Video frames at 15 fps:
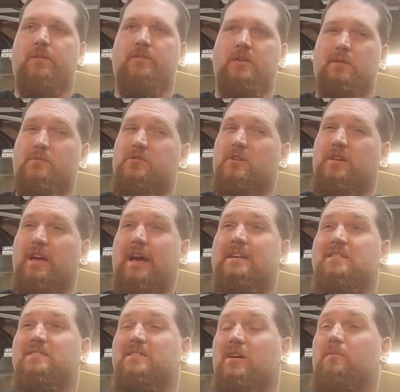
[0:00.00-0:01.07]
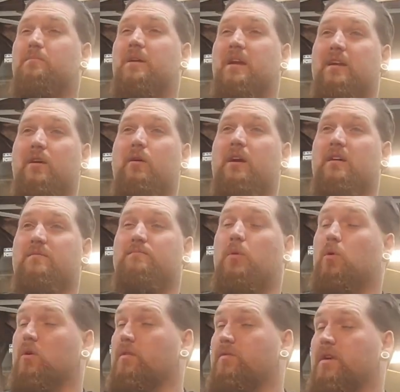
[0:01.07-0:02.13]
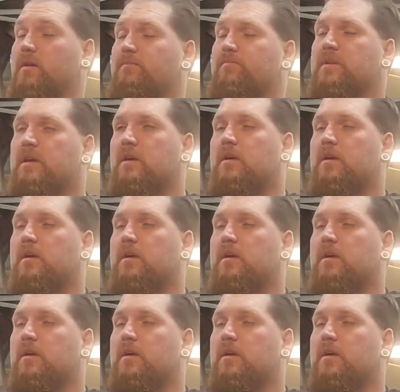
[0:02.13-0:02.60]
even though I'm sure he has some, but I know I have more of them,